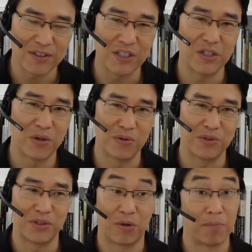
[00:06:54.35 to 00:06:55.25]
He
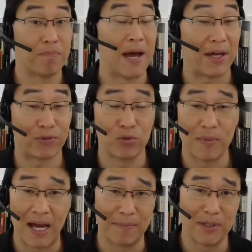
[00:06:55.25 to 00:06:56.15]
knows your bathroom
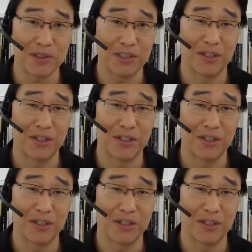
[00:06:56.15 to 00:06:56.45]
habits.